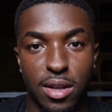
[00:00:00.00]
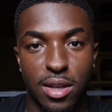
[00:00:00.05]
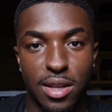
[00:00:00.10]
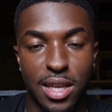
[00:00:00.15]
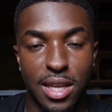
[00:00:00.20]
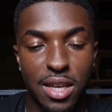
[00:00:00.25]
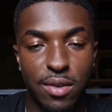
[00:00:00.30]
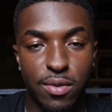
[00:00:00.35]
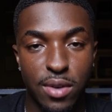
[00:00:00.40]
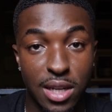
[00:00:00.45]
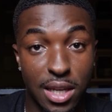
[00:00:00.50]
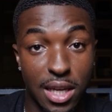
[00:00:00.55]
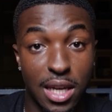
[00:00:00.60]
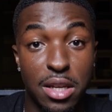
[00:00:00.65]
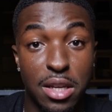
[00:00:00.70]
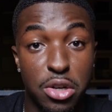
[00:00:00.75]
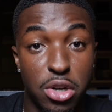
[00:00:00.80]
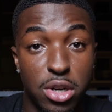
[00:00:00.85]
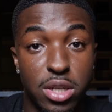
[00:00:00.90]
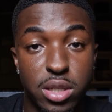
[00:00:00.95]
even
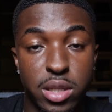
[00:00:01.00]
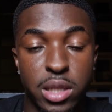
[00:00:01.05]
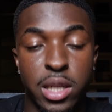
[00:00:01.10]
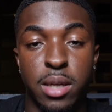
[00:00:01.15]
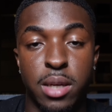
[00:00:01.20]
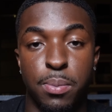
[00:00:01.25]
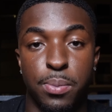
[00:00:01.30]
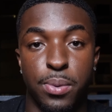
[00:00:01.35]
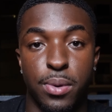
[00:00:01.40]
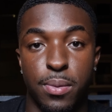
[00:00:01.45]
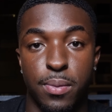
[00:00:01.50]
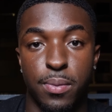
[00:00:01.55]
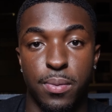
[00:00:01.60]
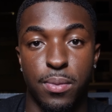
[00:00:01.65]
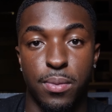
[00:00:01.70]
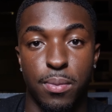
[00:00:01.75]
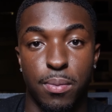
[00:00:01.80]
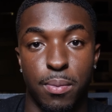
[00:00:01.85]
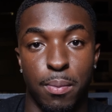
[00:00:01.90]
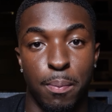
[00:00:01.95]
in your sleep,
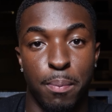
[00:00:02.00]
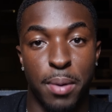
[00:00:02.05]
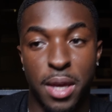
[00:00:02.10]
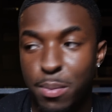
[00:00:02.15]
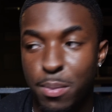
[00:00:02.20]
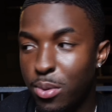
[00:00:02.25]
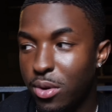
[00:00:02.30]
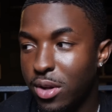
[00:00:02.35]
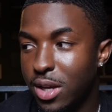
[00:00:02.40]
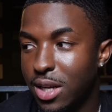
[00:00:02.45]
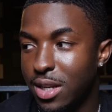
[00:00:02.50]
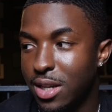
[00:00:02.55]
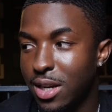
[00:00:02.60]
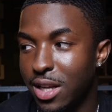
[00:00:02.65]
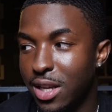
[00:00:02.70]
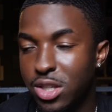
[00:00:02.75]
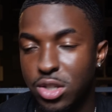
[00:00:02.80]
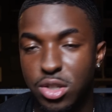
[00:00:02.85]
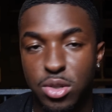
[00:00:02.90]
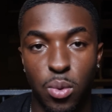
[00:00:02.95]
people can
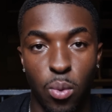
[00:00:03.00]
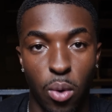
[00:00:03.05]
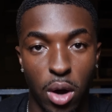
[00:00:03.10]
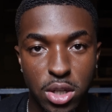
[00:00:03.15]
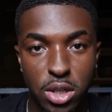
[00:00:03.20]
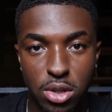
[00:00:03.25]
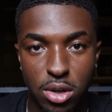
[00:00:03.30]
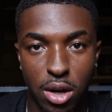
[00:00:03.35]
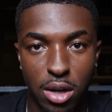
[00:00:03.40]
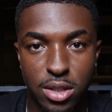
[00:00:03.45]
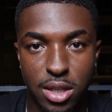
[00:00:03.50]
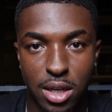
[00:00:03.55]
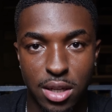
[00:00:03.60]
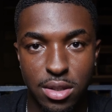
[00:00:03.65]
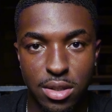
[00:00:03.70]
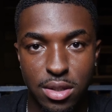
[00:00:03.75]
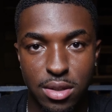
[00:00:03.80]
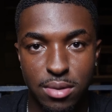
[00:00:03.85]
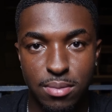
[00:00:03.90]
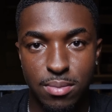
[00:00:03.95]
literally watch your
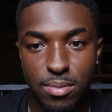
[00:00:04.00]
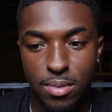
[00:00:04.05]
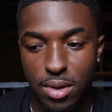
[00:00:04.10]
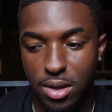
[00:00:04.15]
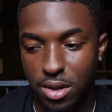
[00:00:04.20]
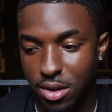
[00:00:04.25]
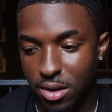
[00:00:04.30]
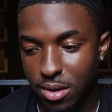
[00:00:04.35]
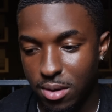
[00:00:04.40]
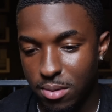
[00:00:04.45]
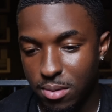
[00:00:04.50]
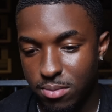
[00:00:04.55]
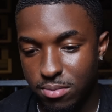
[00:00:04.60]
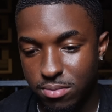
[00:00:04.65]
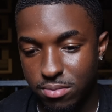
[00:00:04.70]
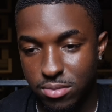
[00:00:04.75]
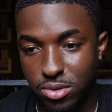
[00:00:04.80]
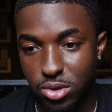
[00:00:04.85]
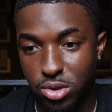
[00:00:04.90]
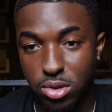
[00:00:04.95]
content,
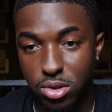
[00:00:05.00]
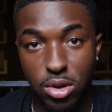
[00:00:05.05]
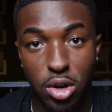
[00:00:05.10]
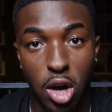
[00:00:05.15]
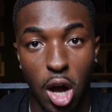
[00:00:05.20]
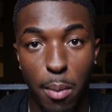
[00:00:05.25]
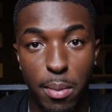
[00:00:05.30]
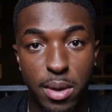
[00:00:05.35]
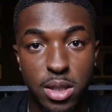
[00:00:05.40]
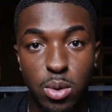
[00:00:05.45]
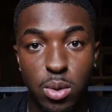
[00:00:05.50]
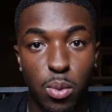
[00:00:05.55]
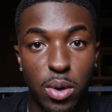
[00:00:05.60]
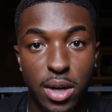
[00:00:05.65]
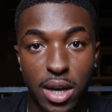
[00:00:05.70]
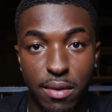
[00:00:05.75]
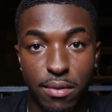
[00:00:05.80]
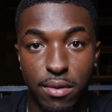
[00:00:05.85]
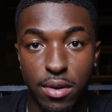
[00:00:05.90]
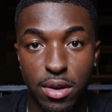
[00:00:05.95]
comment or
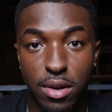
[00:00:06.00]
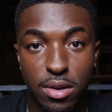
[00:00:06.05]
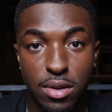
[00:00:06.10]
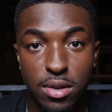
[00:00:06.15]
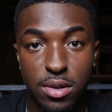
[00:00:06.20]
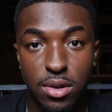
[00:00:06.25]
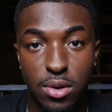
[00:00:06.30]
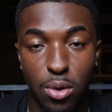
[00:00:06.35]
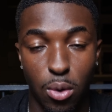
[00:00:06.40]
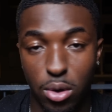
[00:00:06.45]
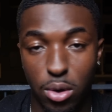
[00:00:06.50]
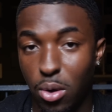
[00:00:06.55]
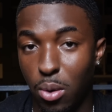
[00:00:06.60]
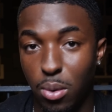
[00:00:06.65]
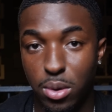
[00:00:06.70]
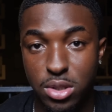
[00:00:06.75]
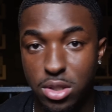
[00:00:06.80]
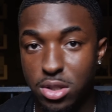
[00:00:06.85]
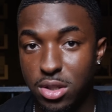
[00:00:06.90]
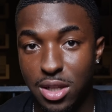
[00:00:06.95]
whatever, or go
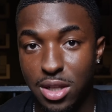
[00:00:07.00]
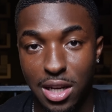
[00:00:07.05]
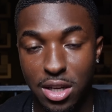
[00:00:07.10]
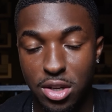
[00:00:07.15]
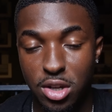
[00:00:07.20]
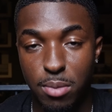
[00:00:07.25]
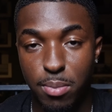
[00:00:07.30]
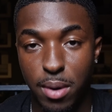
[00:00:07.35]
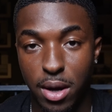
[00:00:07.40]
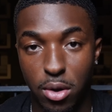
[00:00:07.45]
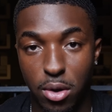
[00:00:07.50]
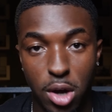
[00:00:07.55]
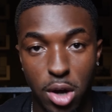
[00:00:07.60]
into the link in your bio,